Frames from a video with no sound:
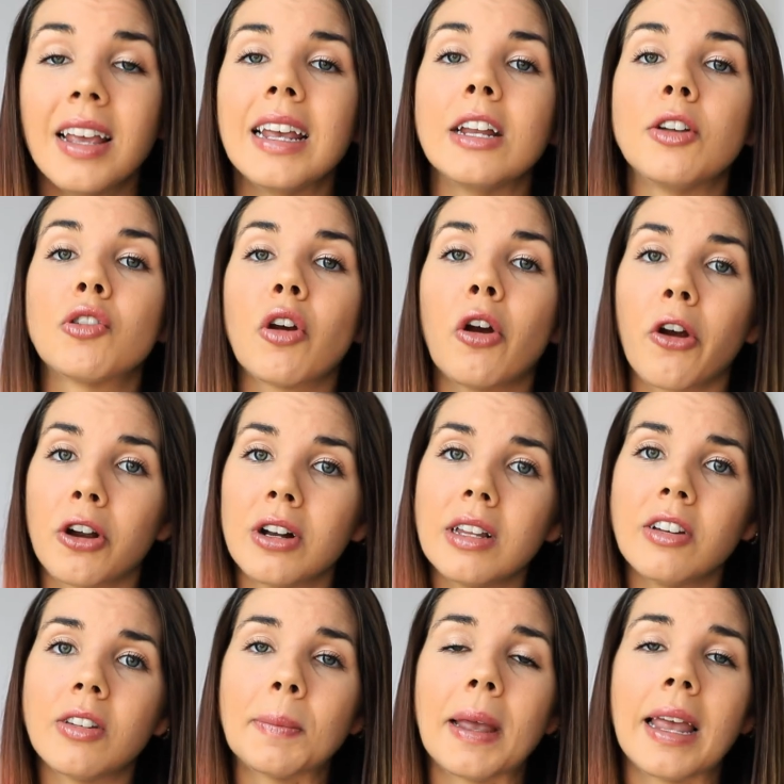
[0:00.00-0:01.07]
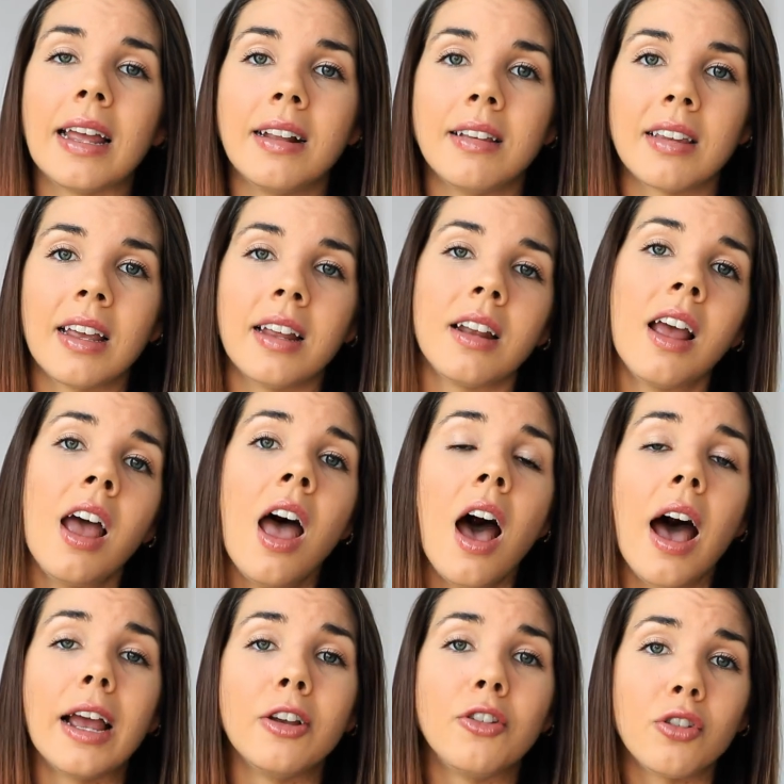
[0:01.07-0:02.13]
It totally depends and
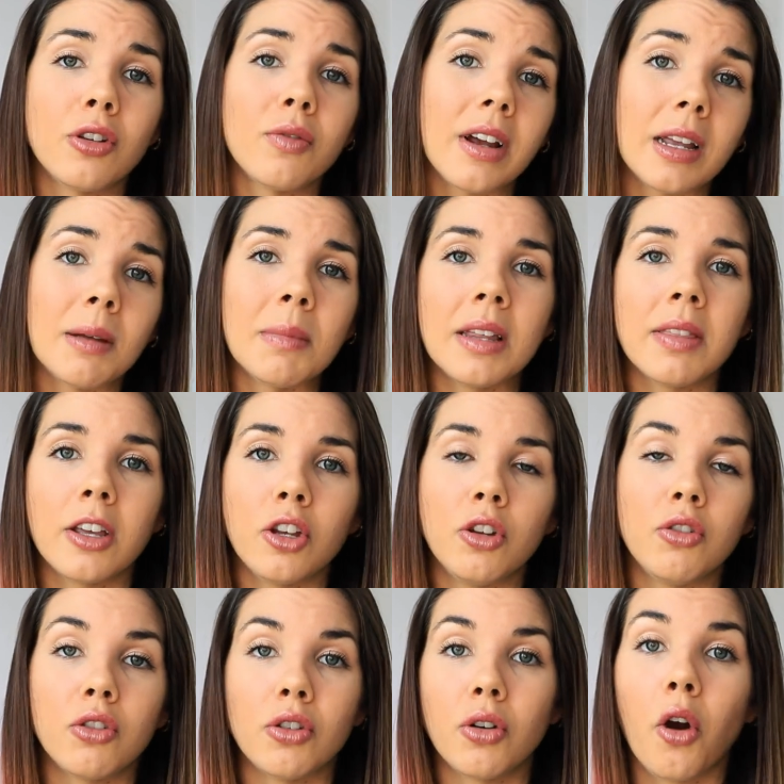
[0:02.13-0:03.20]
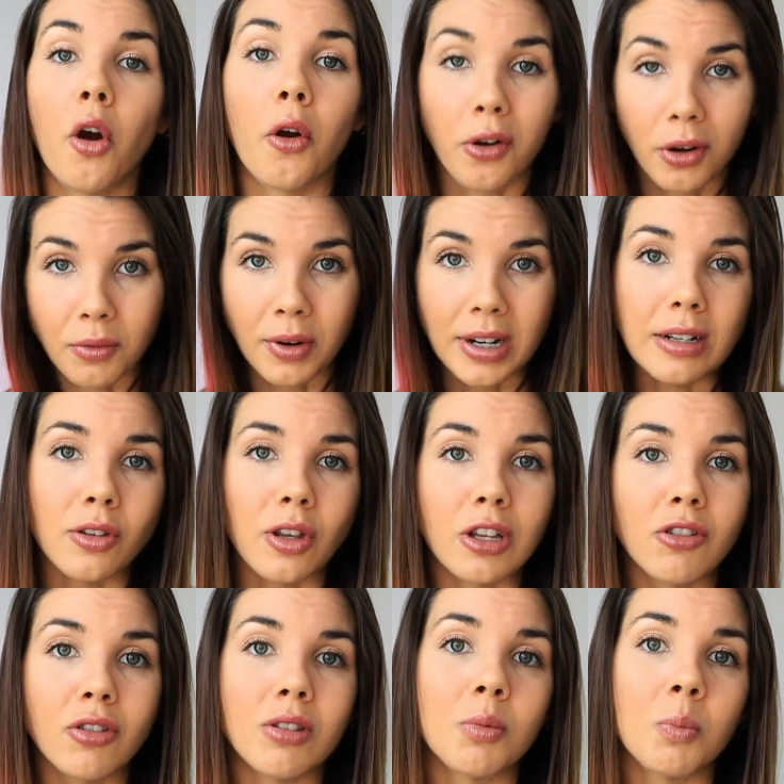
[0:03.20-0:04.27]
I do recommend that you do your own
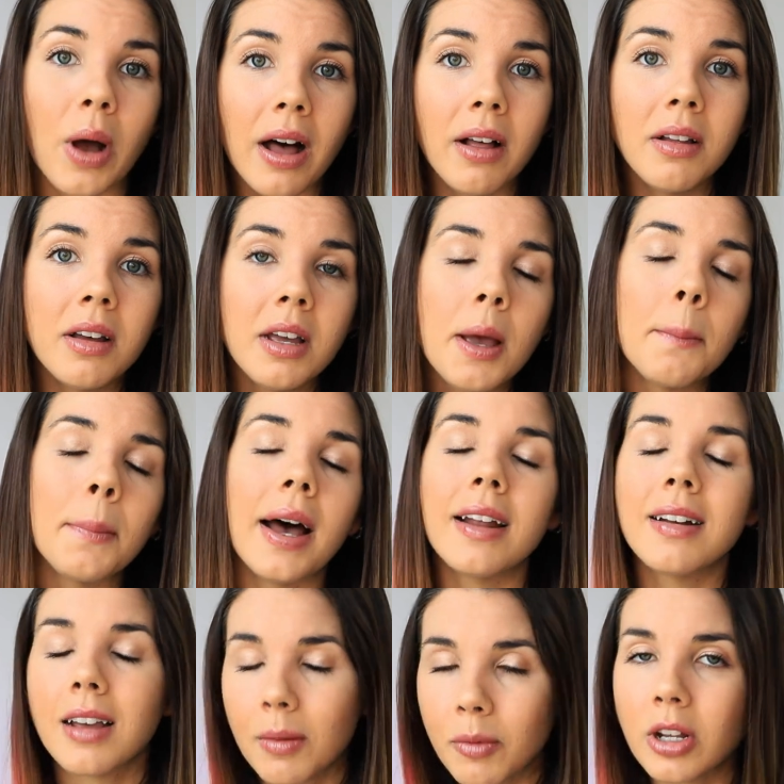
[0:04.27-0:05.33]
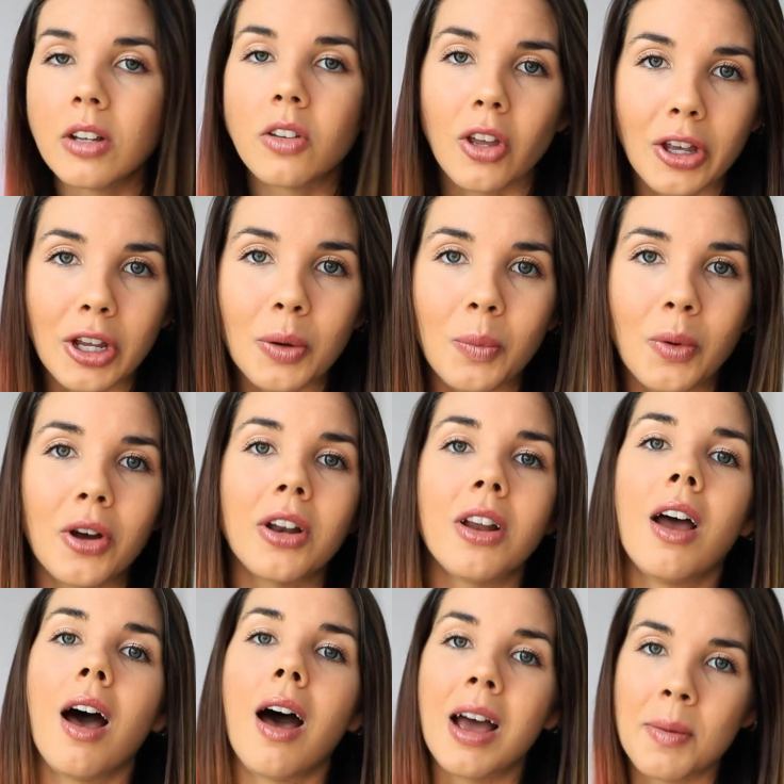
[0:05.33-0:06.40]
research as well, but I'm gonna tell you what
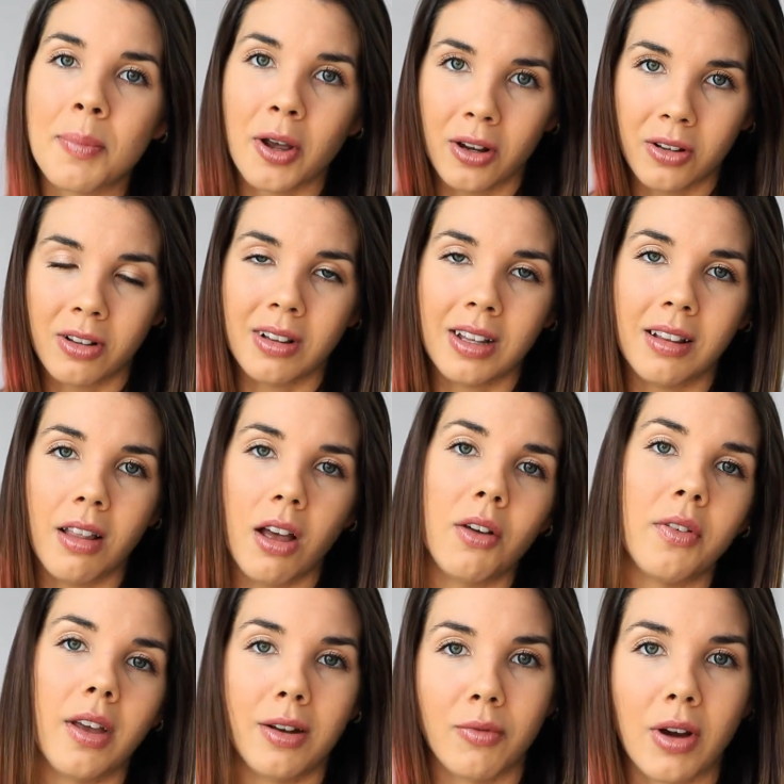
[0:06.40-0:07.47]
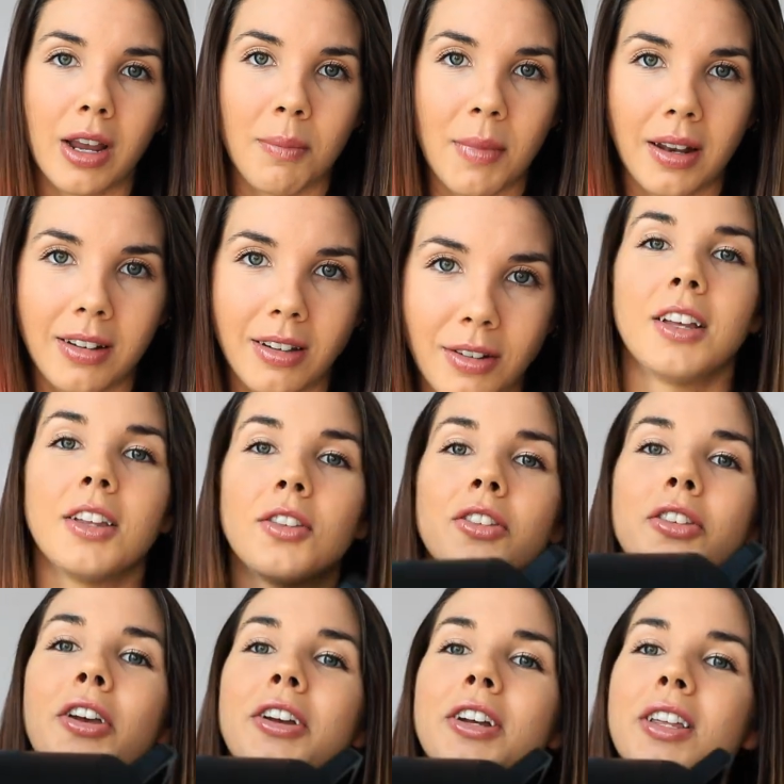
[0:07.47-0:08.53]
I personally love and recommend.
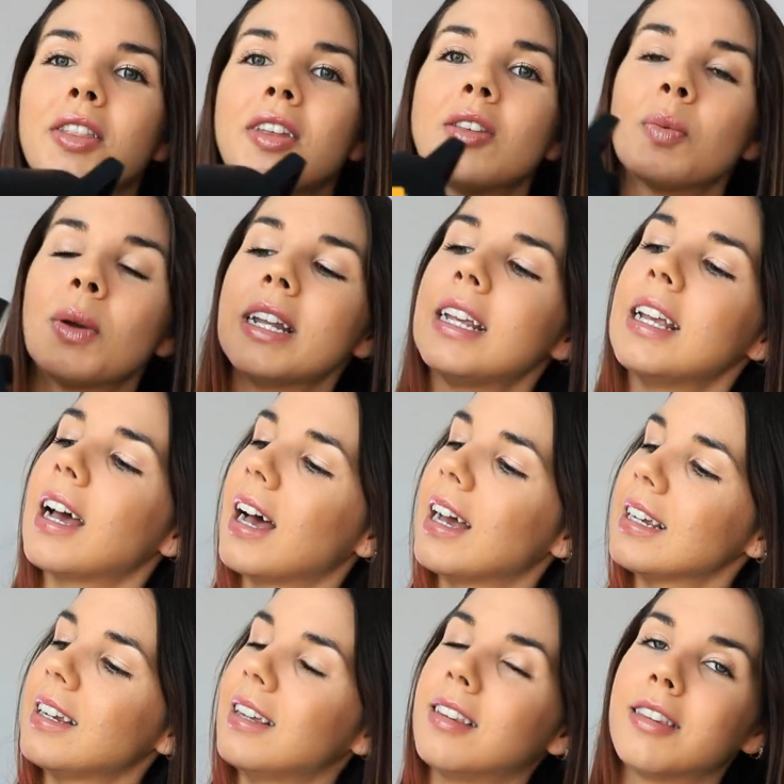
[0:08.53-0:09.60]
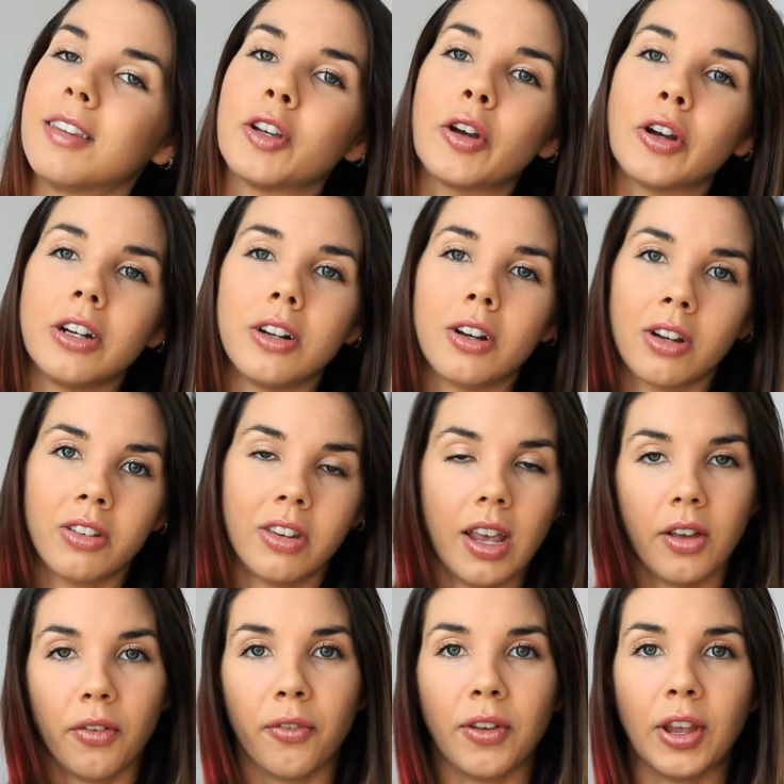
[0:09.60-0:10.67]
So this one here is the Godox
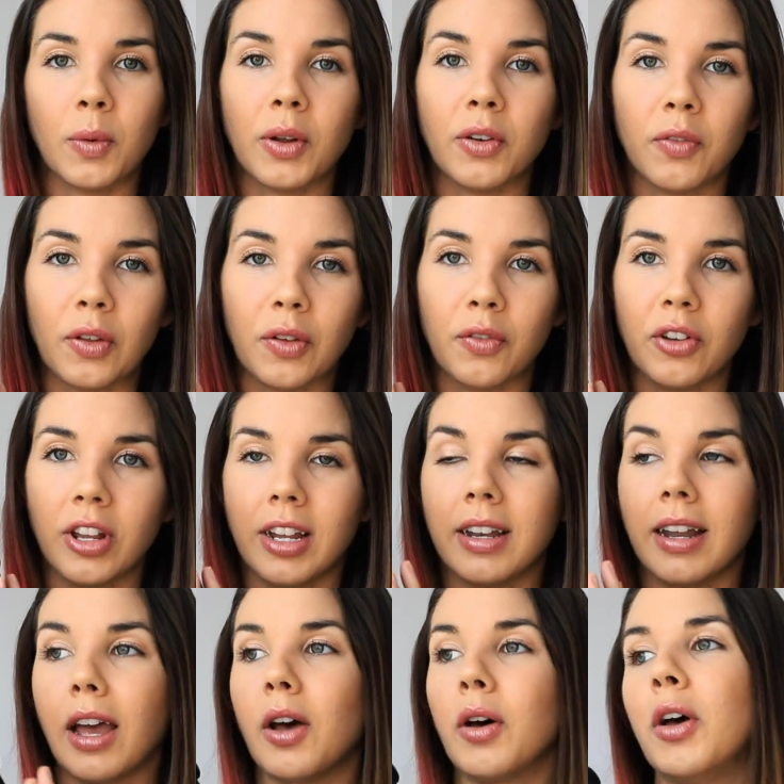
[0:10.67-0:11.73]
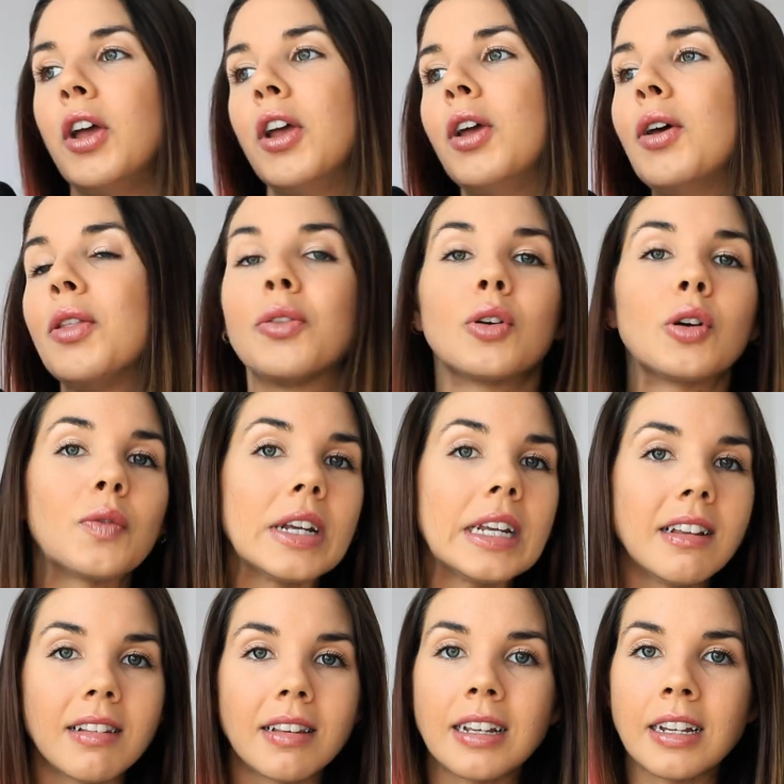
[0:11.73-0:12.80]
FV150. Now, the
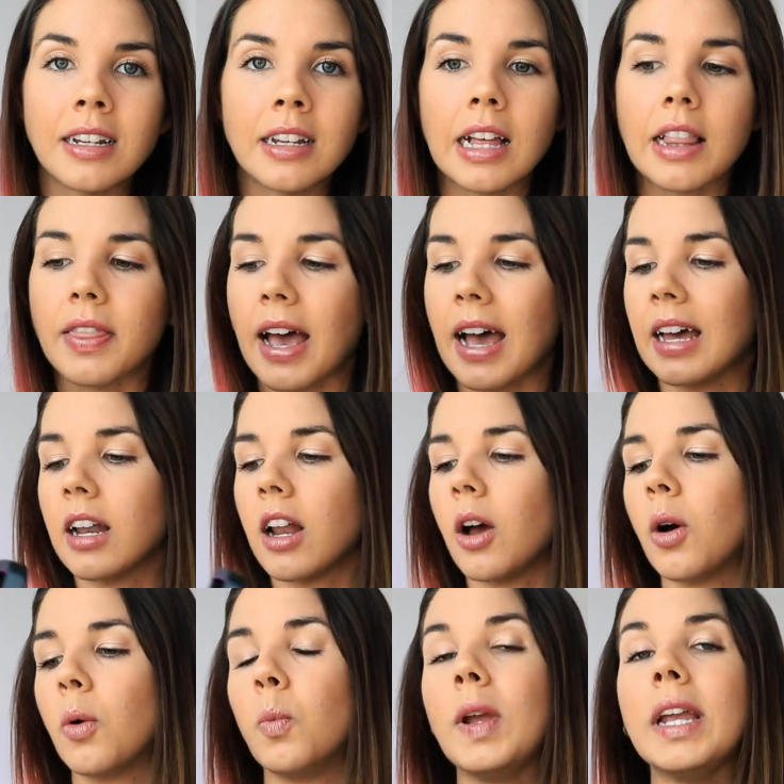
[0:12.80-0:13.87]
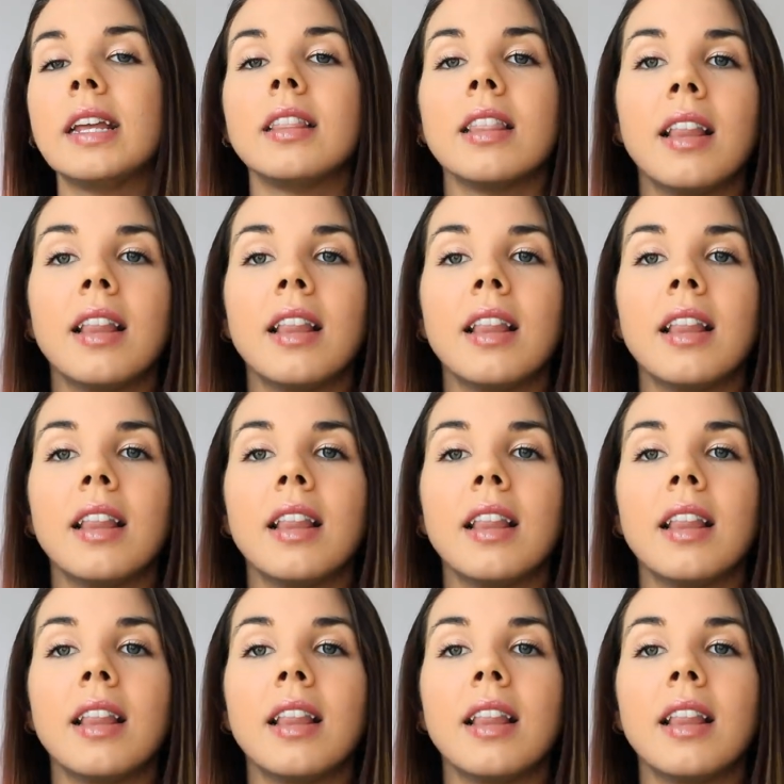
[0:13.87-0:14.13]
reason that we